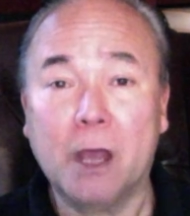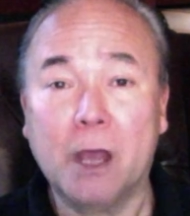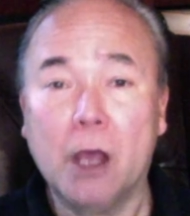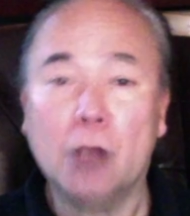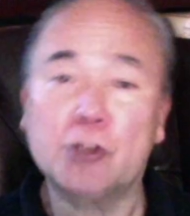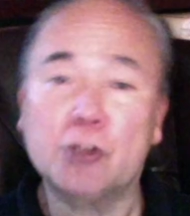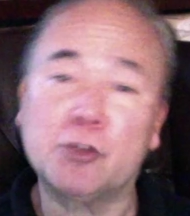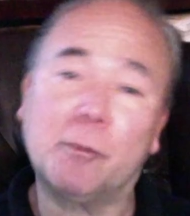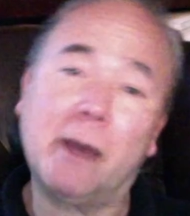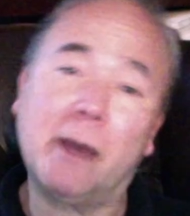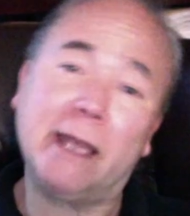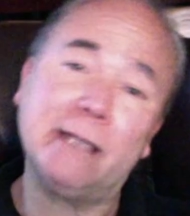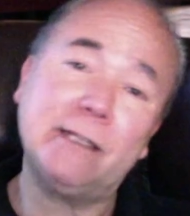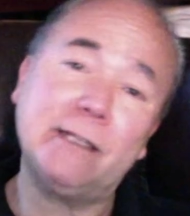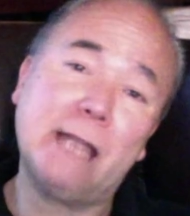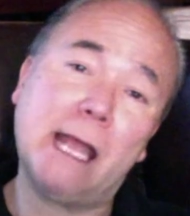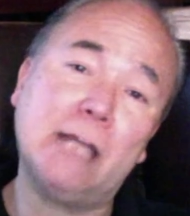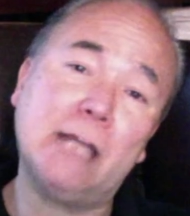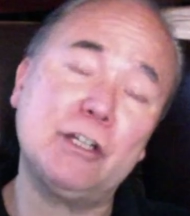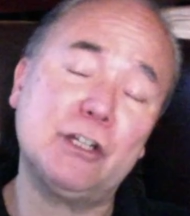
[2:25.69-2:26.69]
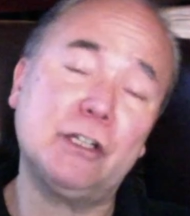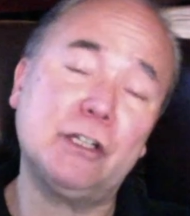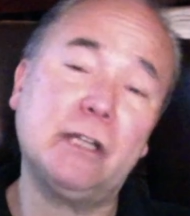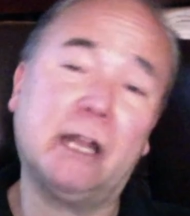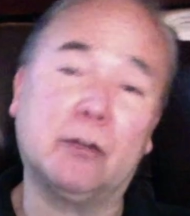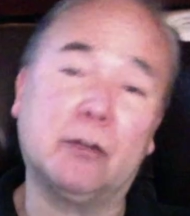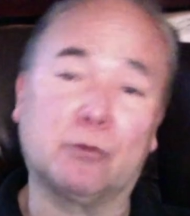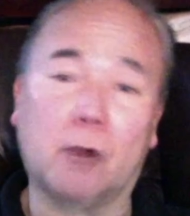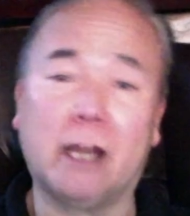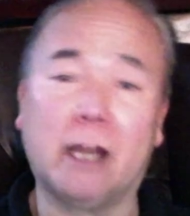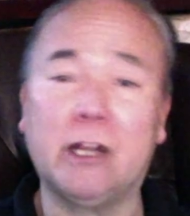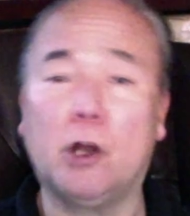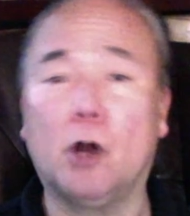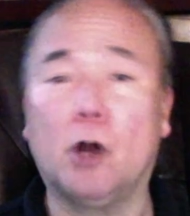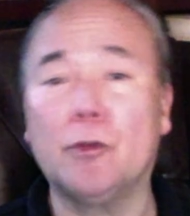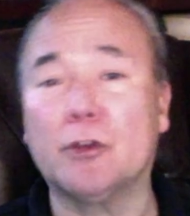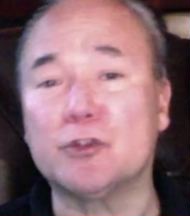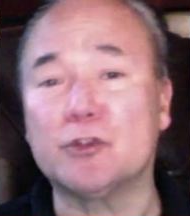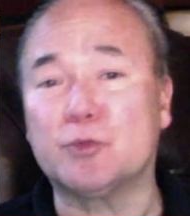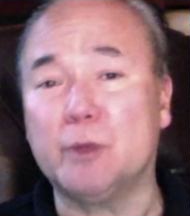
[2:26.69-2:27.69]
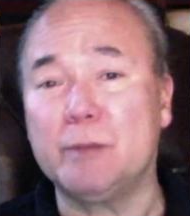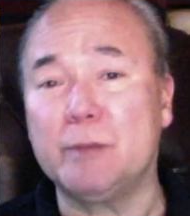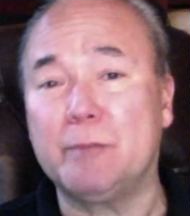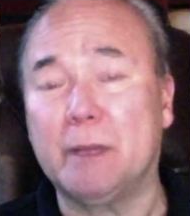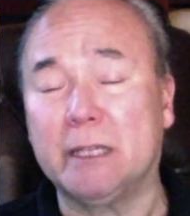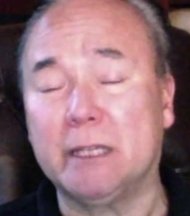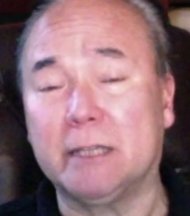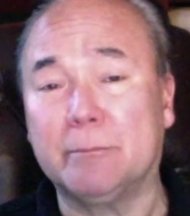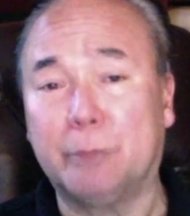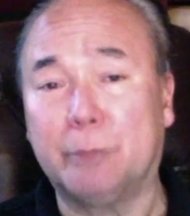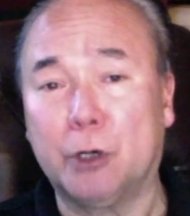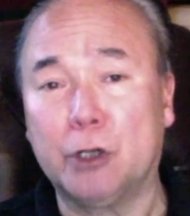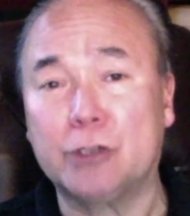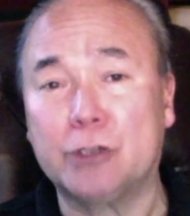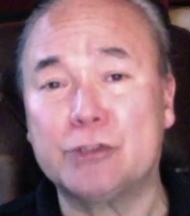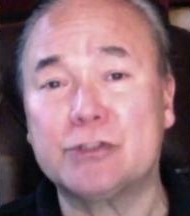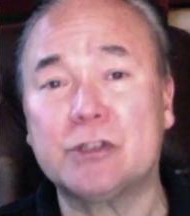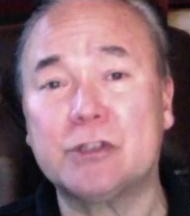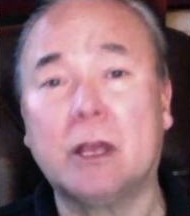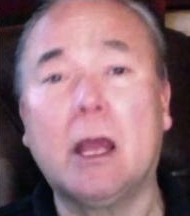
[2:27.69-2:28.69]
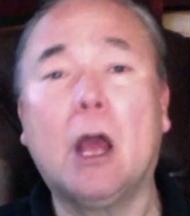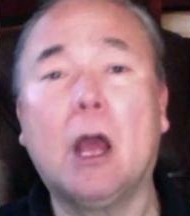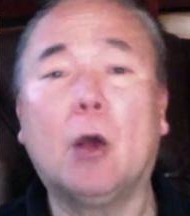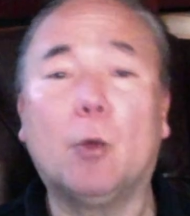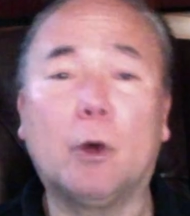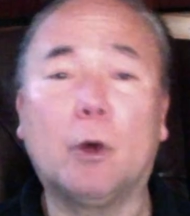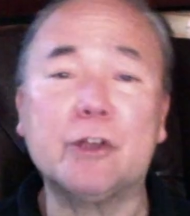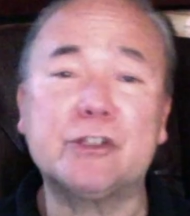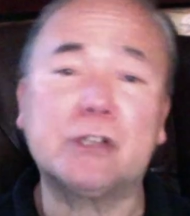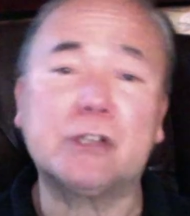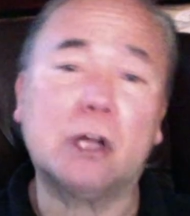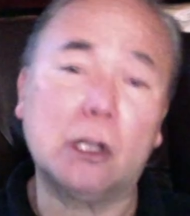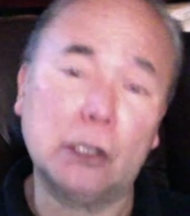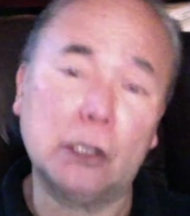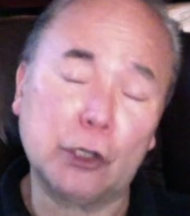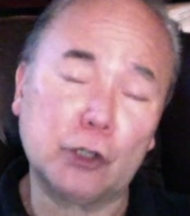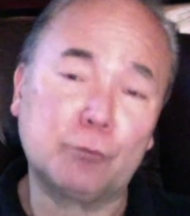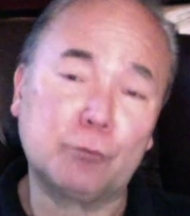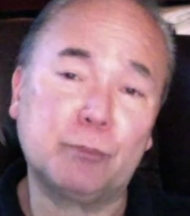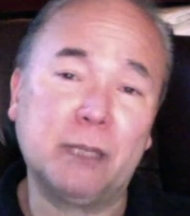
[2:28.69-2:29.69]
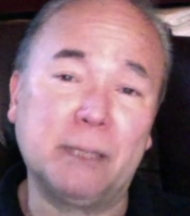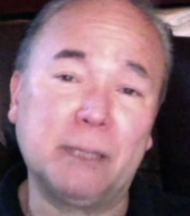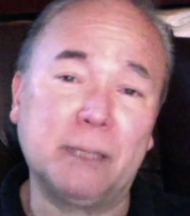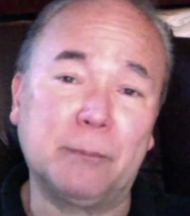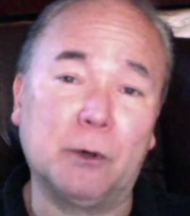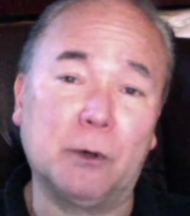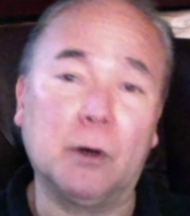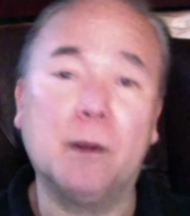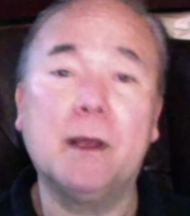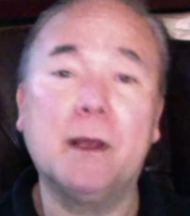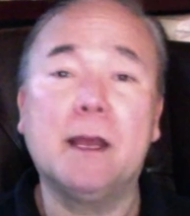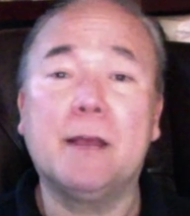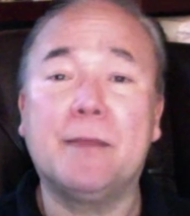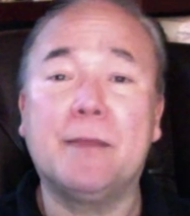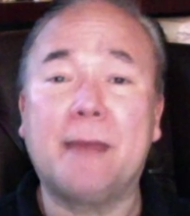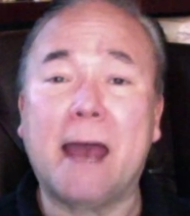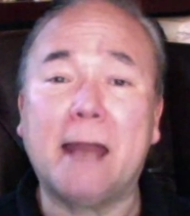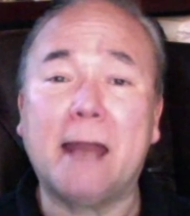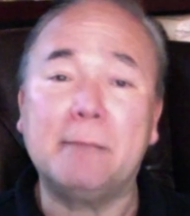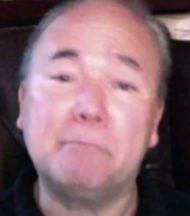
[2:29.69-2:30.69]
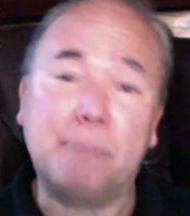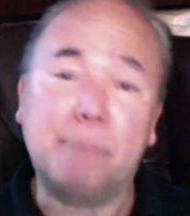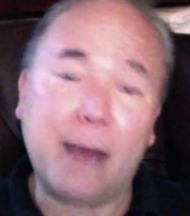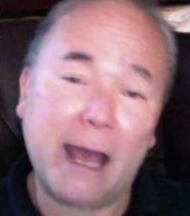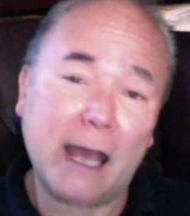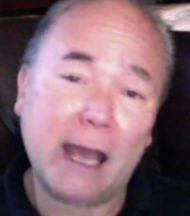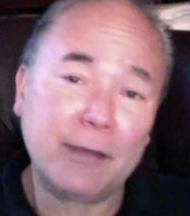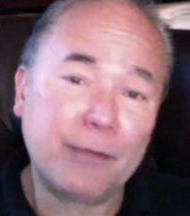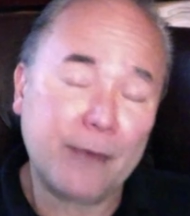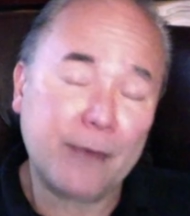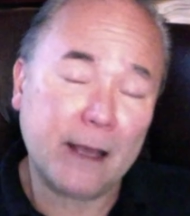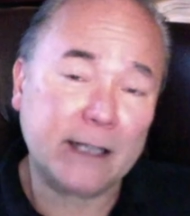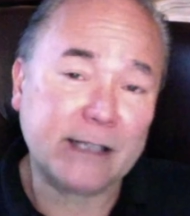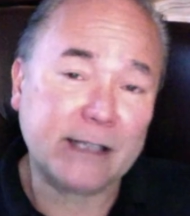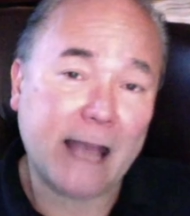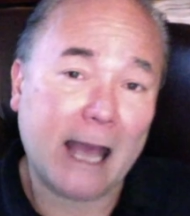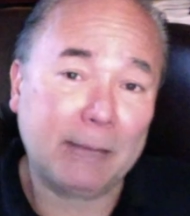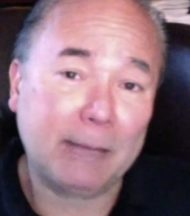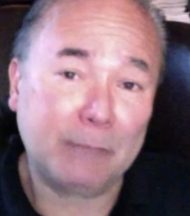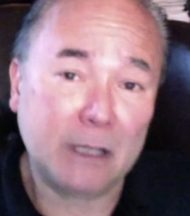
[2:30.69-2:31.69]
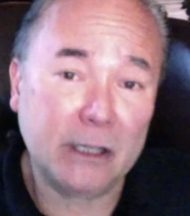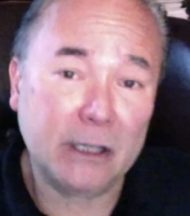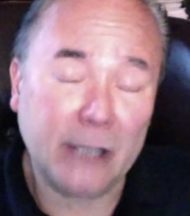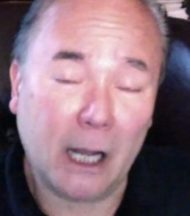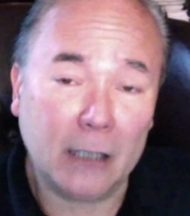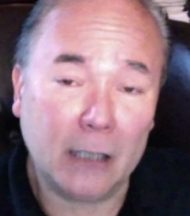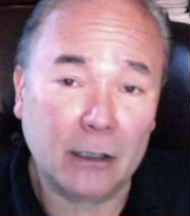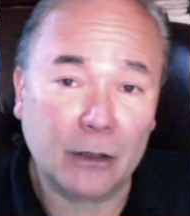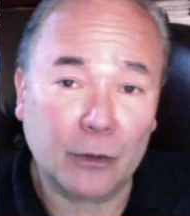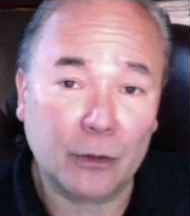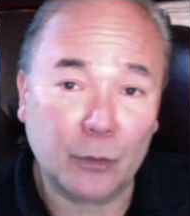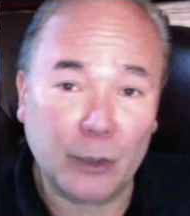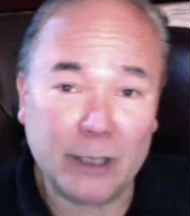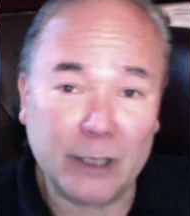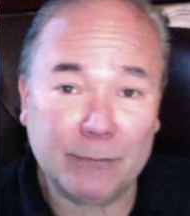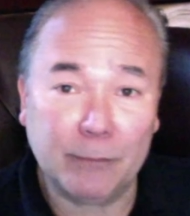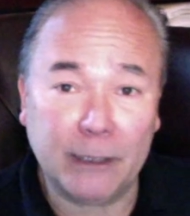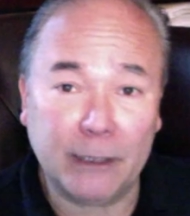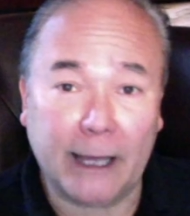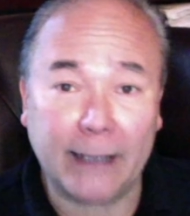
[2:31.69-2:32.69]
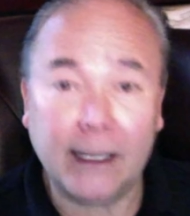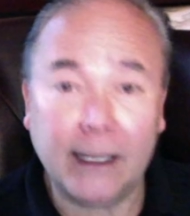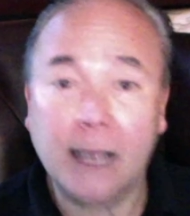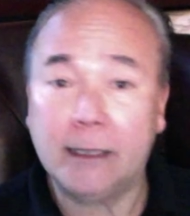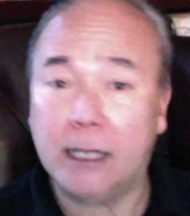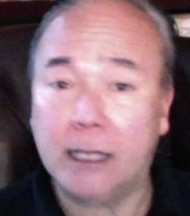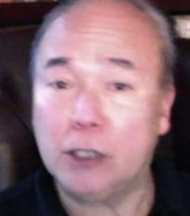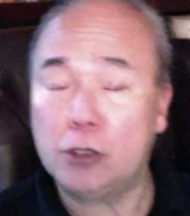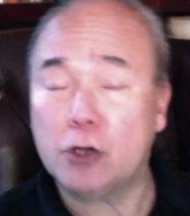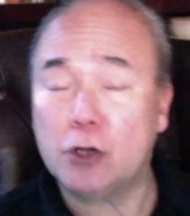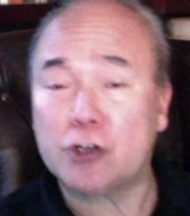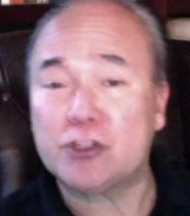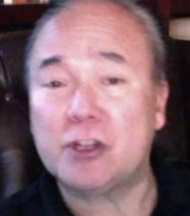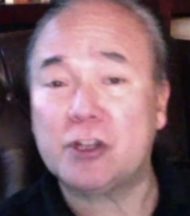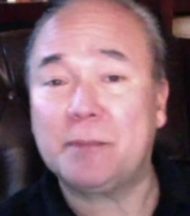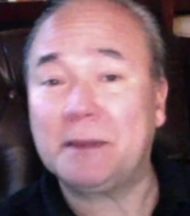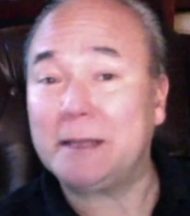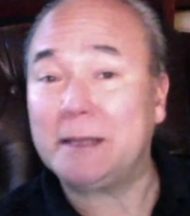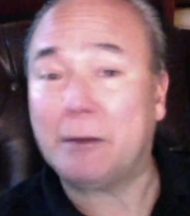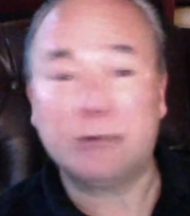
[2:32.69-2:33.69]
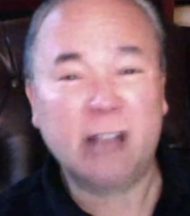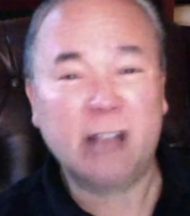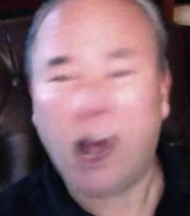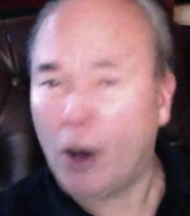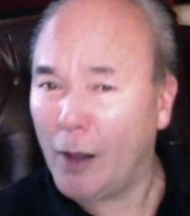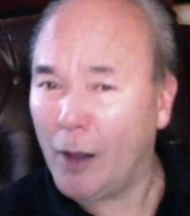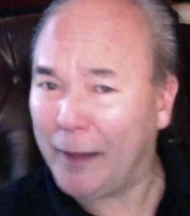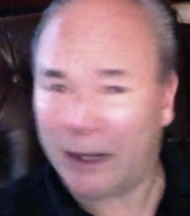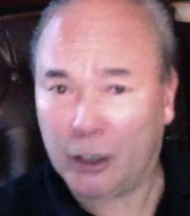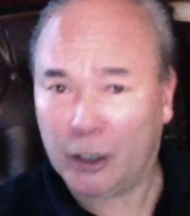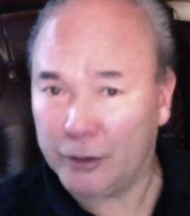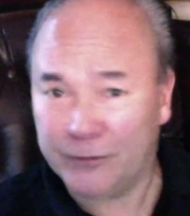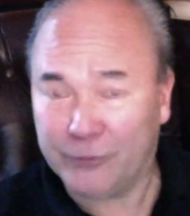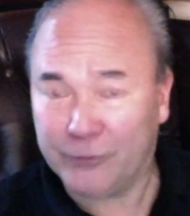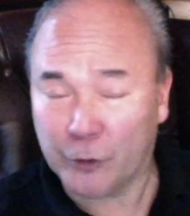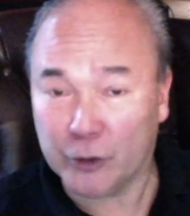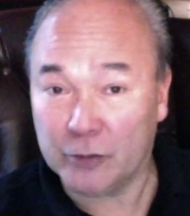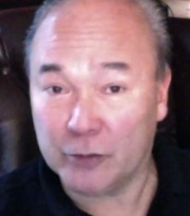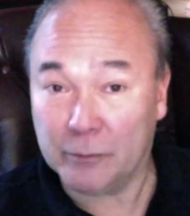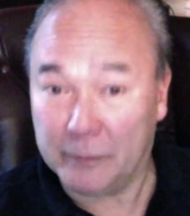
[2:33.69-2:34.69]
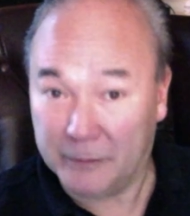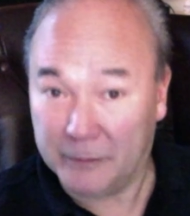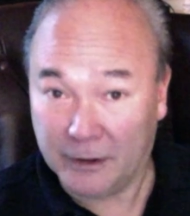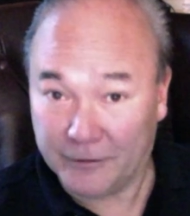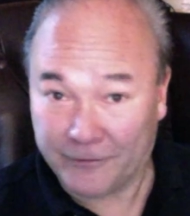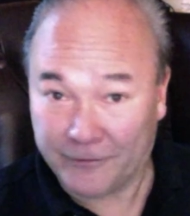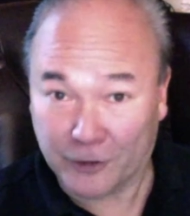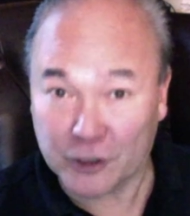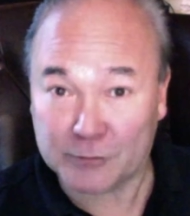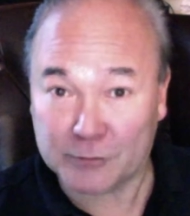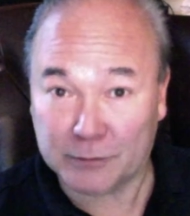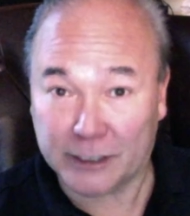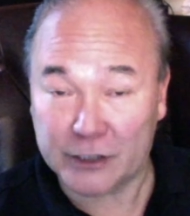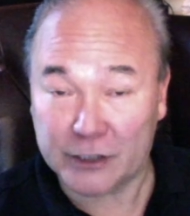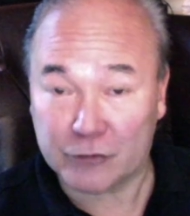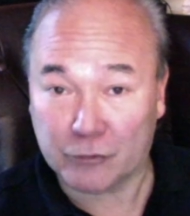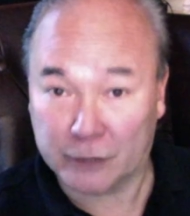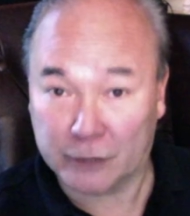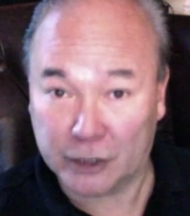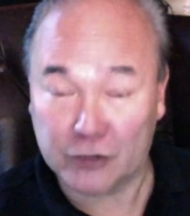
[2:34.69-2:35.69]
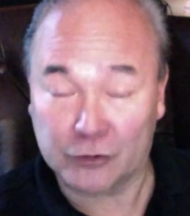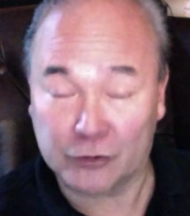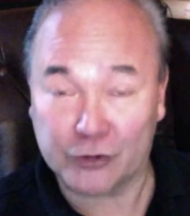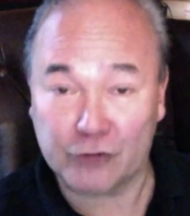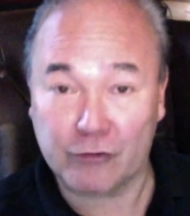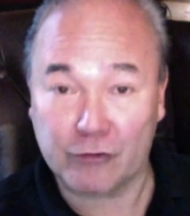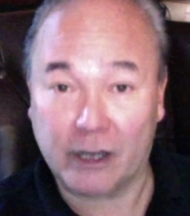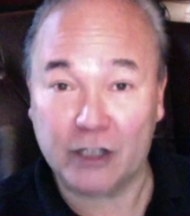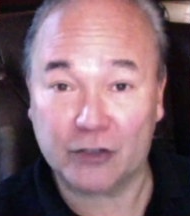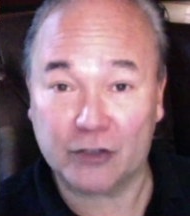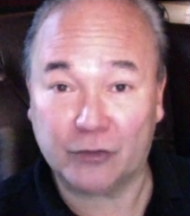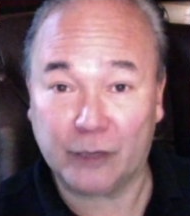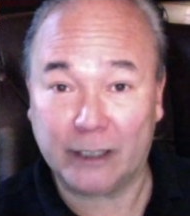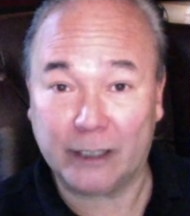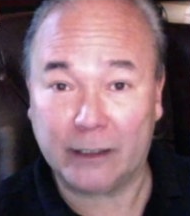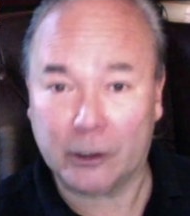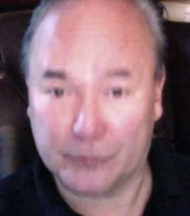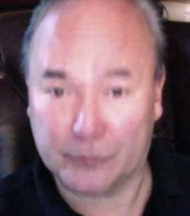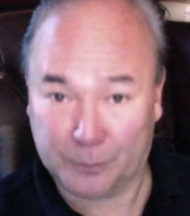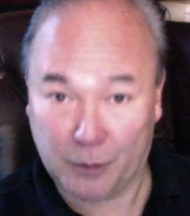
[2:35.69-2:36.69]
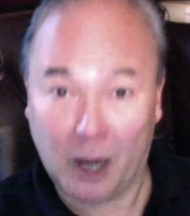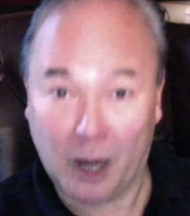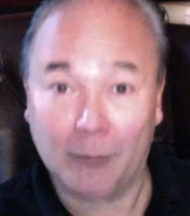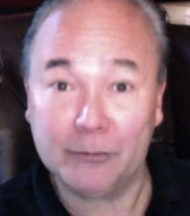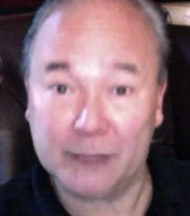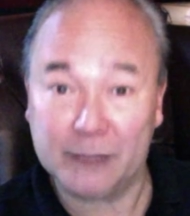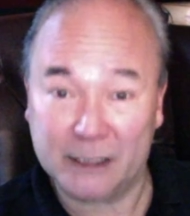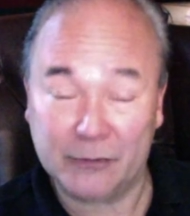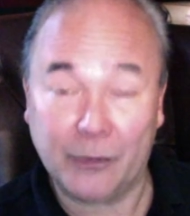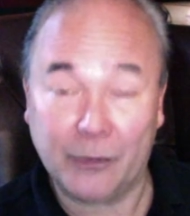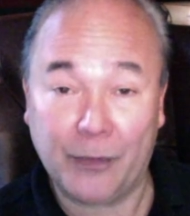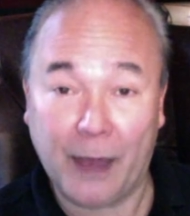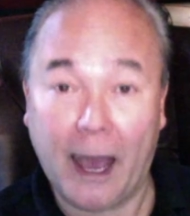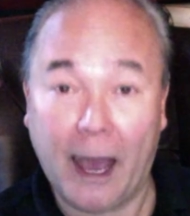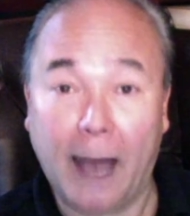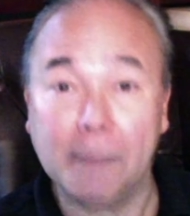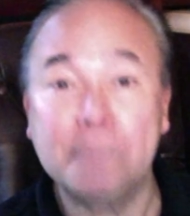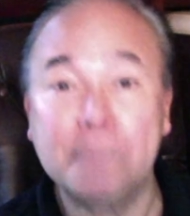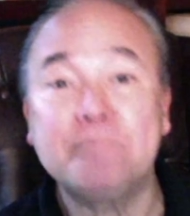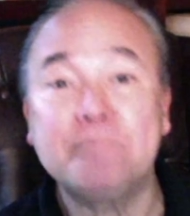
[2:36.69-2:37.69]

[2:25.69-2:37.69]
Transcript: So my intention in writing all those Wheat Belly books was to alert people that bad things had been done to the wheat plant. They took something that was not all that good for you in the first place, traditional strains of wheat. There's problems even with that.